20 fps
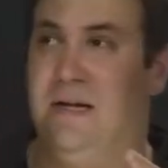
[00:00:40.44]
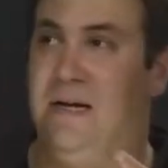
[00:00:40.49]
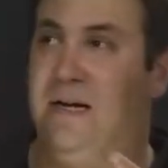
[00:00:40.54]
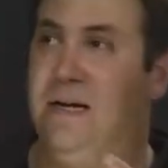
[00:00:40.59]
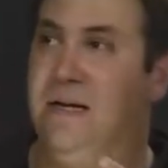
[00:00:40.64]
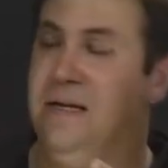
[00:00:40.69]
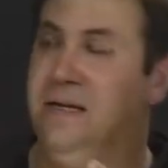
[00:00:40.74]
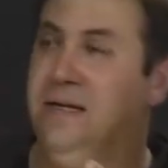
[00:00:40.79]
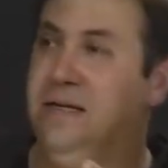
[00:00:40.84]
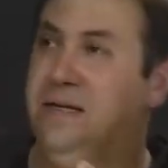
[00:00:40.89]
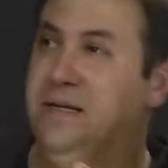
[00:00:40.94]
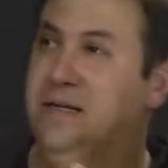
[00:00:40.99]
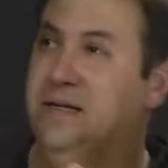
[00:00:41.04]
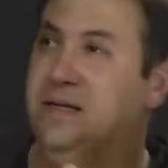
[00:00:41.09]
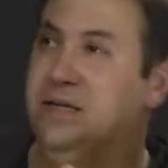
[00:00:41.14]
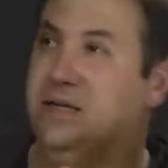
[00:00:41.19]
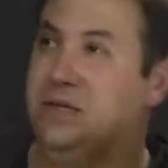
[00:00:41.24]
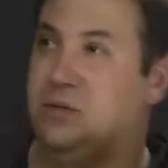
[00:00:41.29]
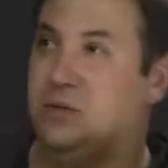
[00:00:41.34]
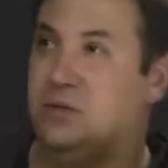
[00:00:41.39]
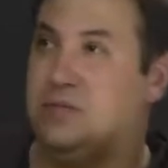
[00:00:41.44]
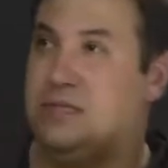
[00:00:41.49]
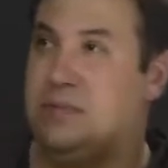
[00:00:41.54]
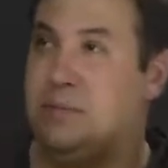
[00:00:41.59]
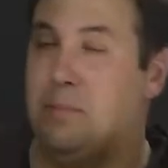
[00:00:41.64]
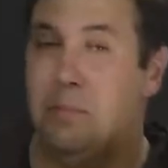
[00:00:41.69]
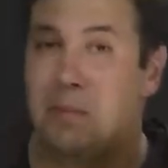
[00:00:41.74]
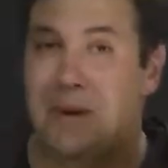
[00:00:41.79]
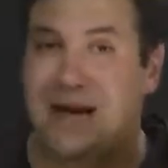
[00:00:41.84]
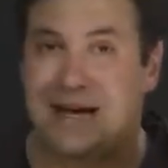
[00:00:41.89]
I
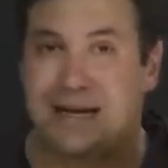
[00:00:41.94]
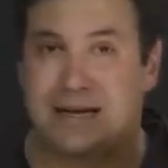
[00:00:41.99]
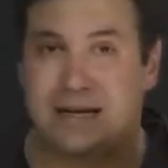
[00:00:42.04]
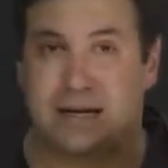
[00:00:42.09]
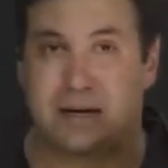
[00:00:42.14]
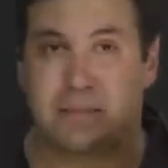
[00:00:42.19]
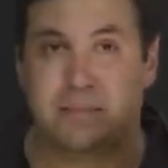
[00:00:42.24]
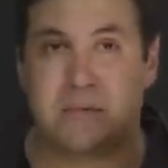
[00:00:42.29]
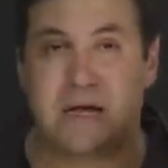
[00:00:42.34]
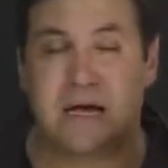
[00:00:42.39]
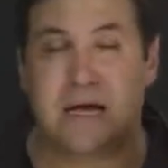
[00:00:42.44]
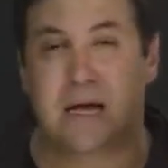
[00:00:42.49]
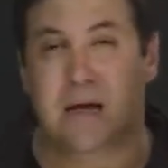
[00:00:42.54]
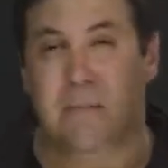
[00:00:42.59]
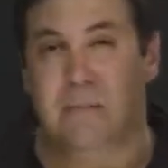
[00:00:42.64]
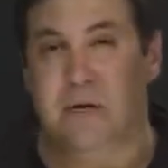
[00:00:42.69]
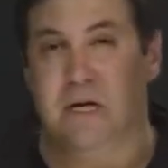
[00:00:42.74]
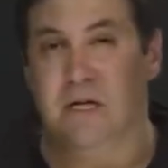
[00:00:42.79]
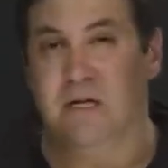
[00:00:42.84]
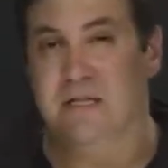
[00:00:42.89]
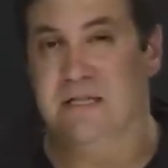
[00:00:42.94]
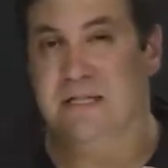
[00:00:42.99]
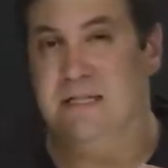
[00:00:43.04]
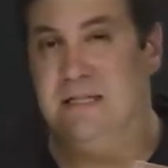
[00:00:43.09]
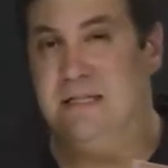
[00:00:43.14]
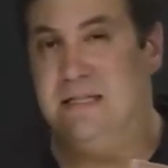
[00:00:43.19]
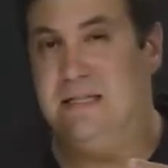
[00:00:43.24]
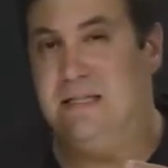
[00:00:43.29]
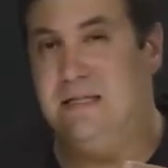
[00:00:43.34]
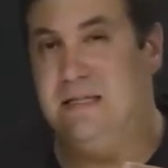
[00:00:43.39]
use beta
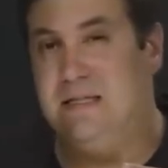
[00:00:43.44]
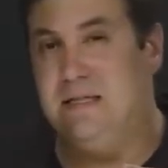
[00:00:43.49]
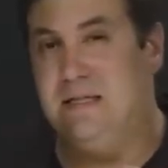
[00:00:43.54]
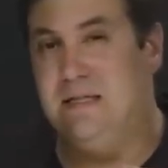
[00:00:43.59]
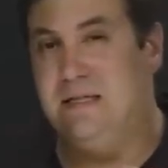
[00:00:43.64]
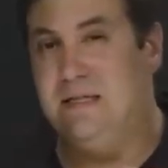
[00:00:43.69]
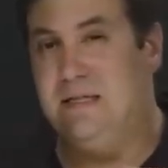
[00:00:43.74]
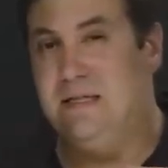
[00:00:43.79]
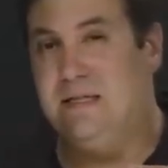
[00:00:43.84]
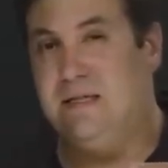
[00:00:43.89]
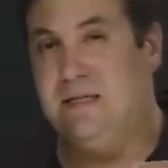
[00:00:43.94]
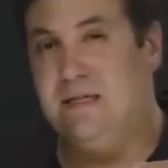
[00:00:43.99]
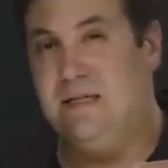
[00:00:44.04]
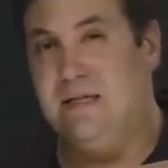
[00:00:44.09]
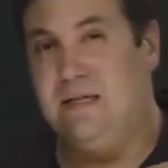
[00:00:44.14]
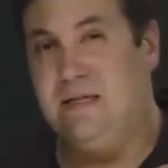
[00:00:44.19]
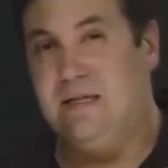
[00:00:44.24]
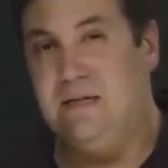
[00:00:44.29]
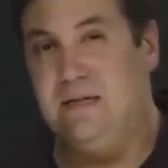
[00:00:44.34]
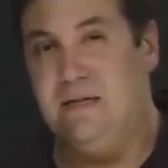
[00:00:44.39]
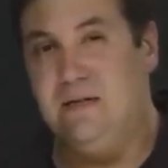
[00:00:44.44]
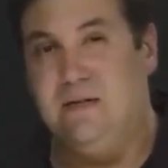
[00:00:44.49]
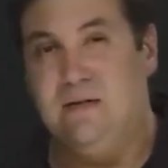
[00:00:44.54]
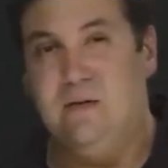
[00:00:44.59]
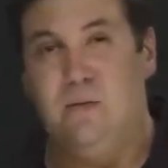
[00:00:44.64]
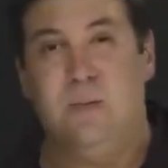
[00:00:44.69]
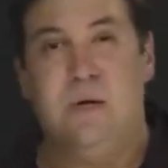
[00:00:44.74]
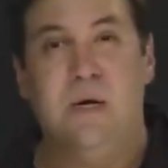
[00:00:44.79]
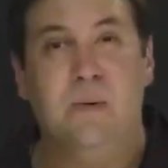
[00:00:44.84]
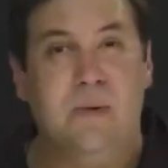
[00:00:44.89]
because
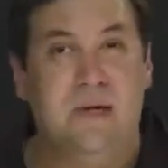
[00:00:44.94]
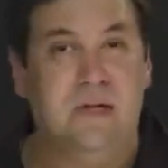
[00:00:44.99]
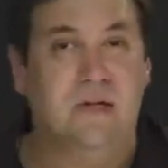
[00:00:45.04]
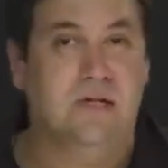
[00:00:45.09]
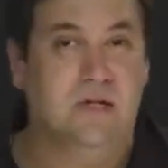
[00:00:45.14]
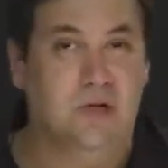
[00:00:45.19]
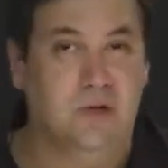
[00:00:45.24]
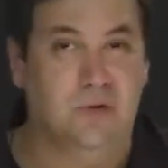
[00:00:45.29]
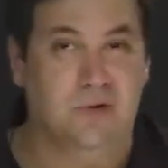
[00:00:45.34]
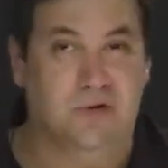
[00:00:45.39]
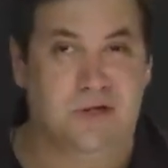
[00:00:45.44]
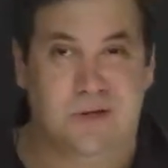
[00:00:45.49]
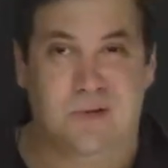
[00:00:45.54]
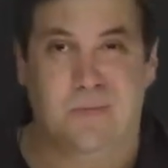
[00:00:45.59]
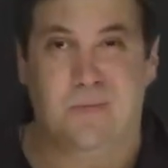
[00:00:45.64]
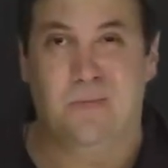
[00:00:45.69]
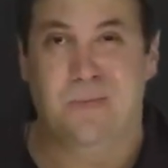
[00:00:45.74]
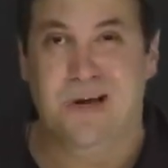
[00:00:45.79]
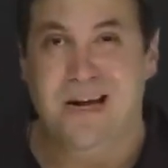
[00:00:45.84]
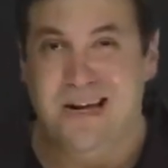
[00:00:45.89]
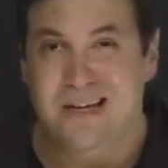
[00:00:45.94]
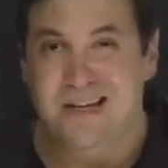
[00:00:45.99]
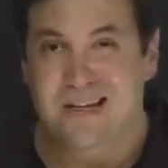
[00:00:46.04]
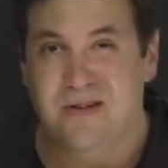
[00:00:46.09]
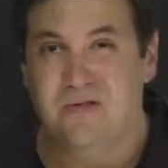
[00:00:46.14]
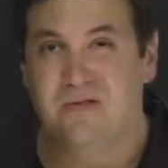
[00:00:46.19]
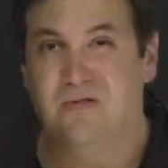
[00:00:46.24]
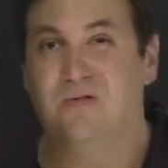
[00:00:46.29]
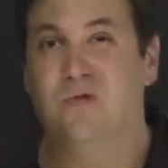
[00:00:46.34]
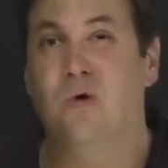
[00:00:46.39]
we will use
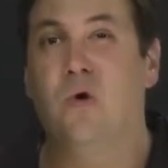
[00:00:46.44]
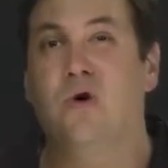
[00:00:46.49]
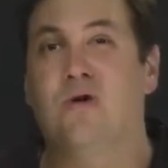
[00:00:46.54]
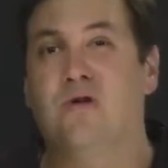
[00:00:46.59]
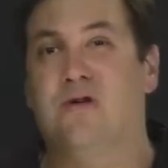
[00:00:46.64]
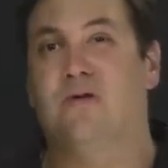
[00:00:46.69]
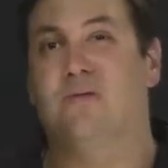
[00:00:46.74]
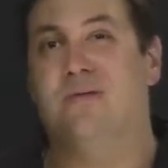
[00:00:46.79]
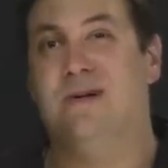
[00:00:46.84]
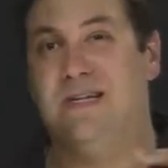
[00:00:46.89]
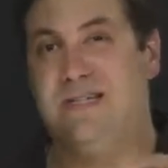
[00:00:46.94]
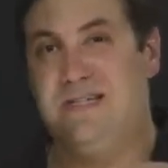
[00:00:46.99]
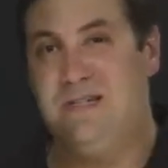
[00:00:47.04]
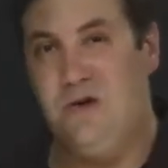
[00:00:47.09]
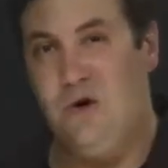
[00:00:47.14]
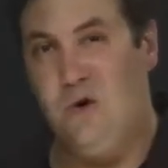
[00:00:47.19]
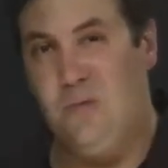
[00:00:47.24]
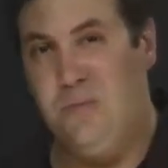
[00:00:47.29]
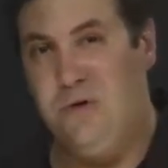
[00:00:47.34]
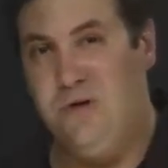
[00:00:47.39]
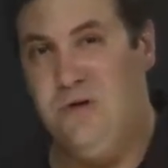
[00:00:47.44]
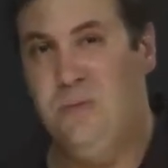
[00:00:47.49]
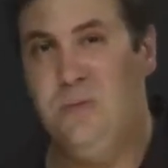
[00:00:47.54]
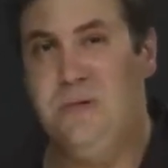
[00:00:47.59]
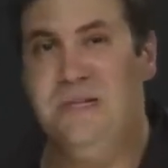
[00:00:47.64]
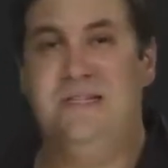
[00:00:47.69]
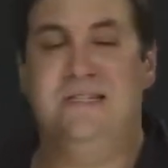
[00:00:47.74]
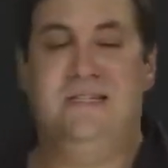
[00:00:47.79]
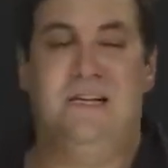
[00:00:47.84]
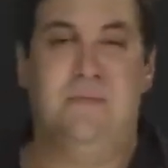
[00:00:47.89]
beta for a grasshopper
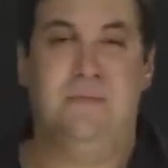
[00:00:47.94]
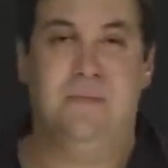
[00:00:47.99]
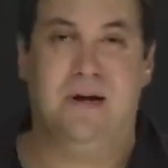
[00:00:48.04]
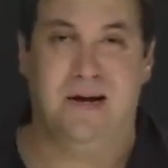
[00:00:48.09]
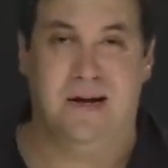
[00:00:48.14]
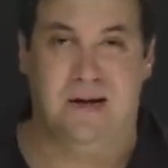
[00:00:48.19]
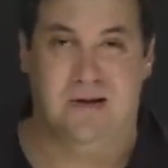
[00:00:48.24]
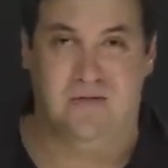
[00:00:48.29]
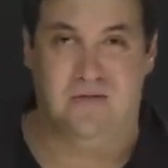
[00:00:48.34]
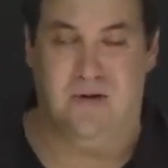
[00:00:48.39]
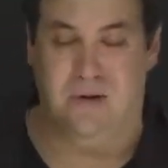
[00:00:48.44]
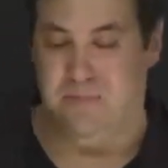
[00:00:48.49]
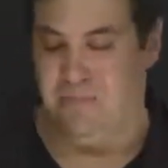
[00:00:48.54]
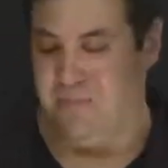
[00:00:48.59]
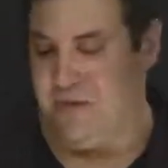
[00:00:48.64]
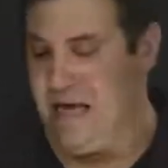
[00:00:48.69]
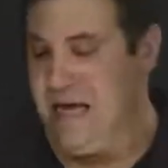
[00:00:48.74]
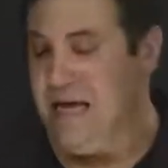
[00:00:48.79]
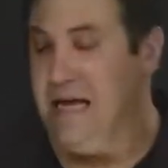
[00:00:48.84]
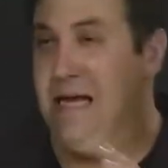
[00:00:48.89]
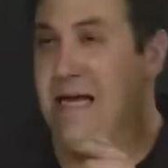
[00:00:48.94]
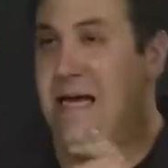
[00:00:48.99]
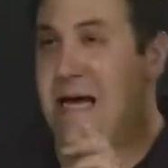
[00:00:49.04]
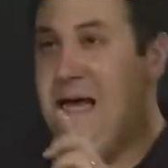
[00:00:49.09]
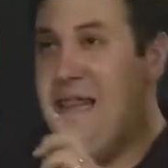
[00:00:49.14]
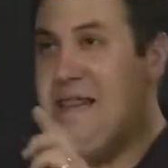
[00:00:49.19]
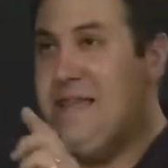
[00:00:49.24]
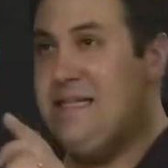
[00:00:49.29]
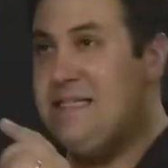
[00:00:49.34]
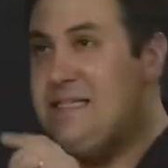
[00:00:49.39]
with step alpha.
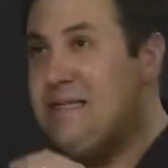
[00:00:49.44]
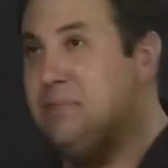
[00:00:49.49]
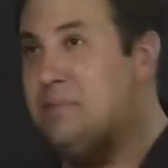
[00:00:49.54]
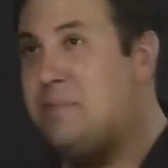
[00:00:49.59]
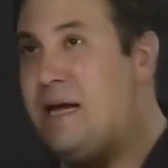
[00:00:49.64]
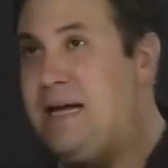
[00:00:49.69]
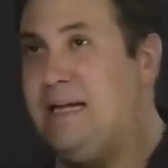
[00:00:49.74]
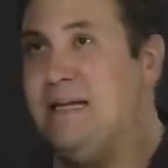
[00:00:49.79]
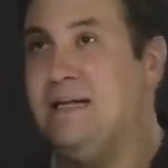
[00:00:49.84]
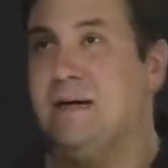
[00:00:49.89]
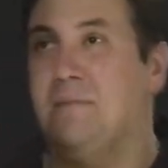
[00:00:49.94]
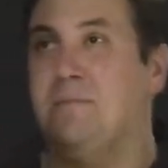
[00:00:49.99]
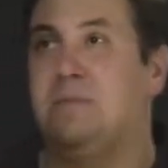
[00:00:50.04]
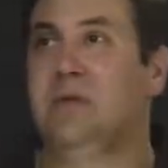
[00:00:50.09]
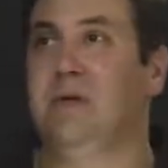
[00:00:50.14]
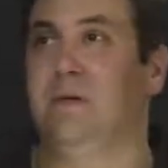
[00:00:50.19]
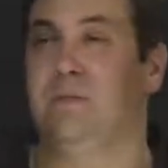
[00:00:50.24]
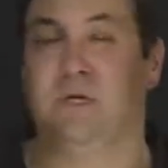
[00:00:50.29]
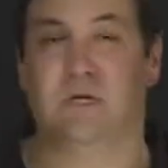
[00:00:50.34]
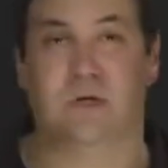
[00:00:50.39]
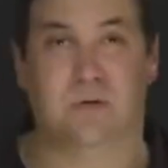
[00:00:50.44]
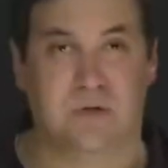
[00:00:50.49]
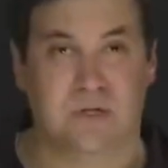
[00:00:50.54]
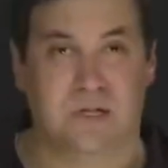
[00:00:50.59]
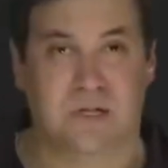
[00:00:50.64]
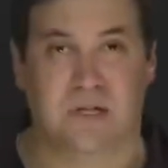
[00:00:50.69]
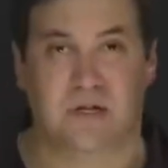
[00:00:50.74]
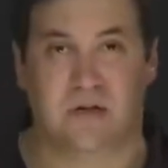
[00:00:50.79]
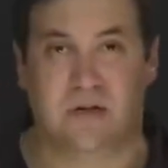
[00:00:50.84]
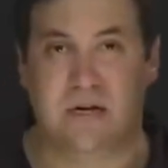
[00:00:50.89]
And this beta we
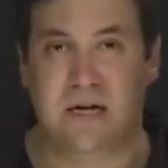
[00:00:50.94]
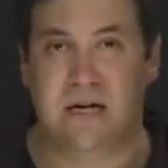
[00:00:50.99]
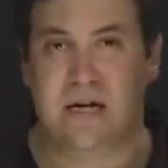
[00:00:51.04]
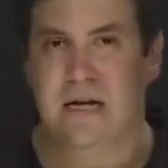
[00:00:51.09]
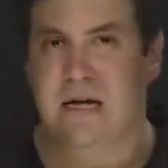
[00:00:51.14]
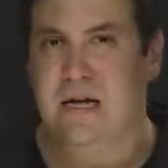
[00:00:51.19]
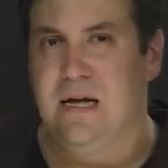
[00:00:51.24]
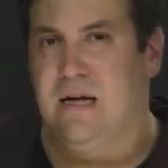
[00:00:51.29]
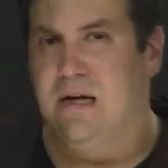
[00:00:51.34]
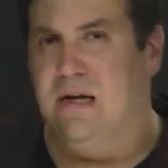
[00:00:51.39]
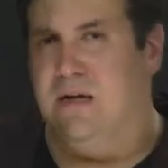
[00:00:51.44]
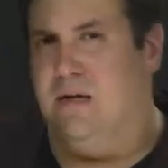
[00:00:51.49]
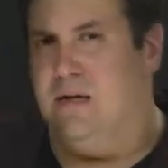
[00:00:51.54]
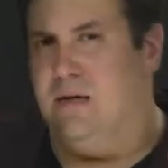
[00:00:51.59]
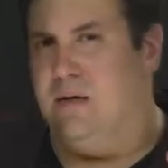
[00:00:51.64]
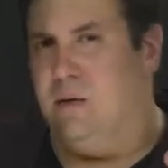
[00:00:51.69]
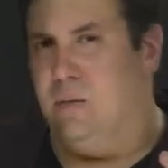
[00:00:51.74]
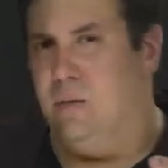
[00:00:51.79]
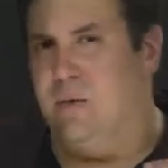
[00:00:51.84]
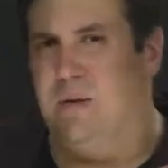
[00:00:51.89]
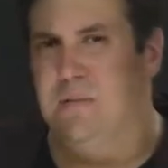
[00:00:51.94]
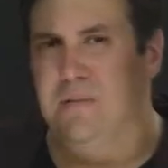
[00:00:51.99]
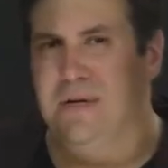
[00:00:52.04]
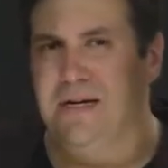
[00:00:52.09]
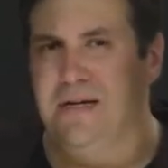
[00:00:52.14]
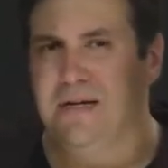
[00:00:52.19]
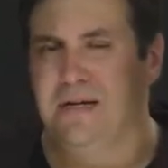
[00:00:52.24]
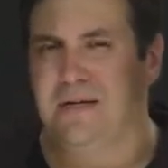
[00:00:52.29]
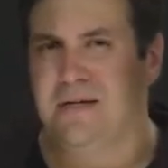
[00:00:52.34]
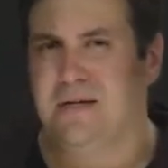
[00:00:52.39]
use here will
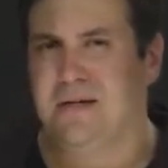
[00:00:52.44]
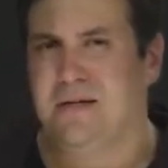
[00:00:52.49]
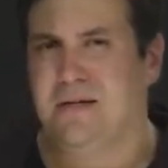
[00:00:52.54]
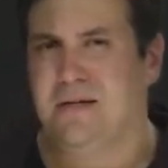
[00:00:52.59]
be